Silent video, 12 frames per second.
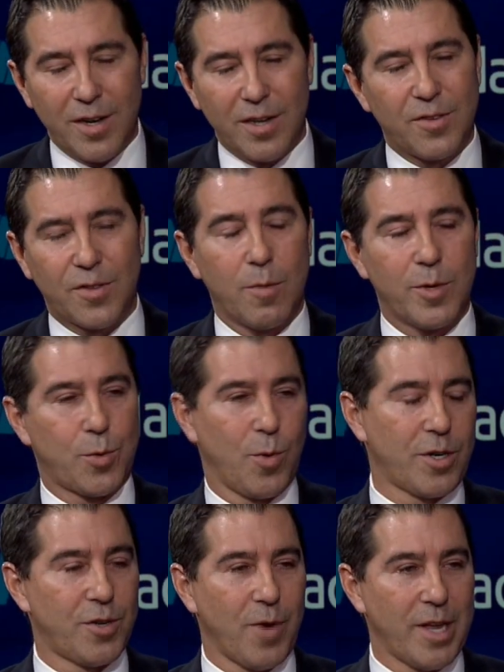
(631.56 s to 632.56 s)
so much
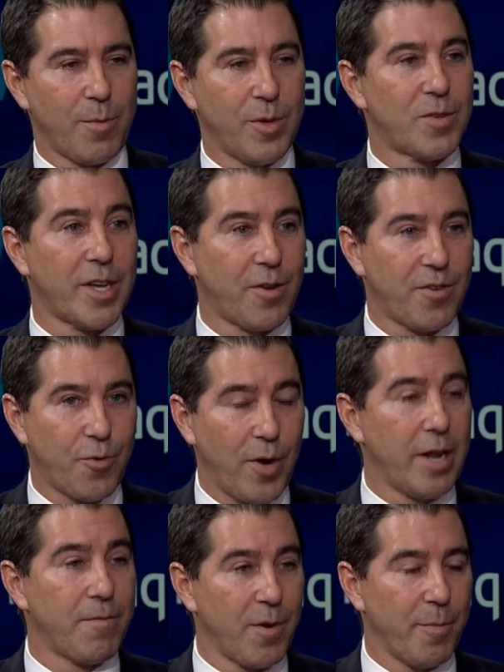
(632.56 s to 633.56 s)
work to write. It was like
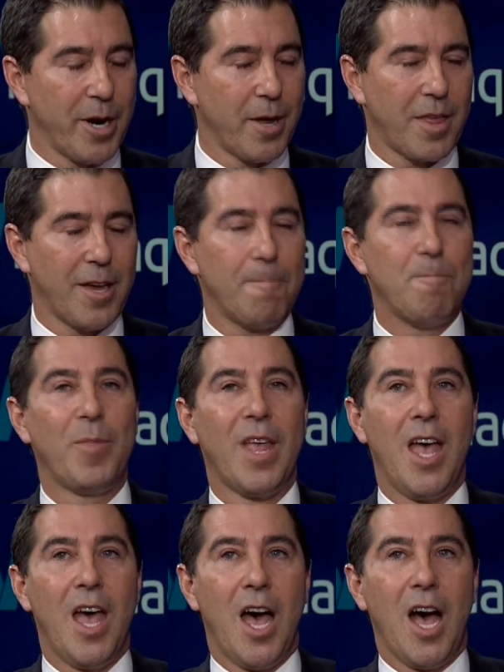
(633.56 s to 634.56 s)
training for a marathon.
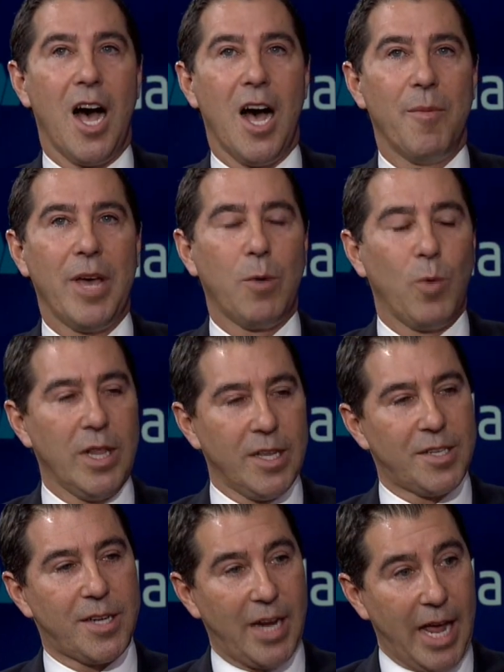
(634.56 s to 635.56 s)
And we
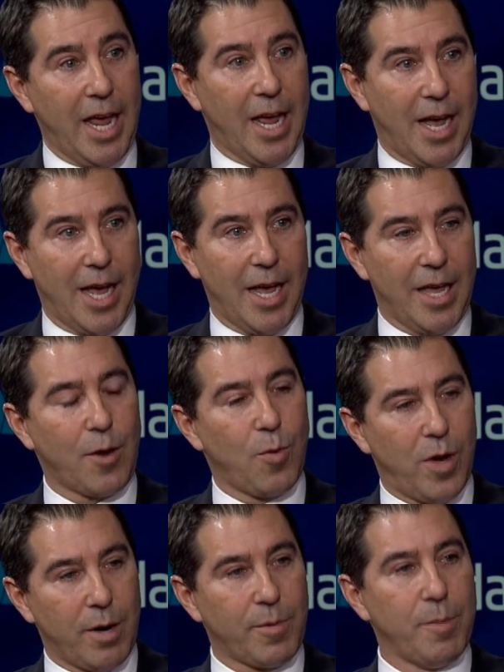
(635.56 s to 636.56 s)
listed AI,
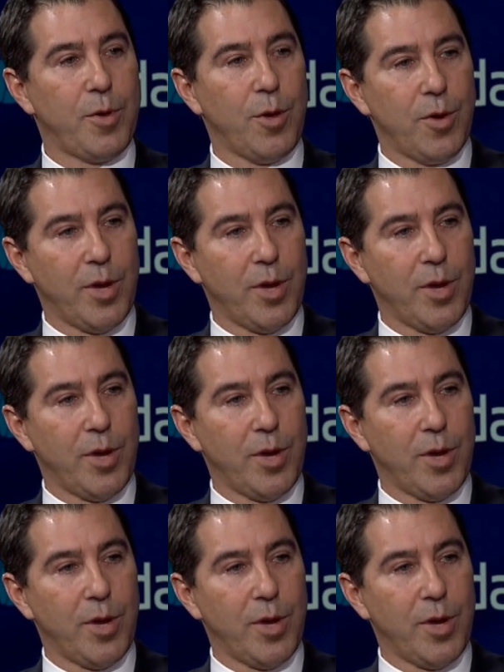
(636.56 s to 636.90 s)
quantum computing,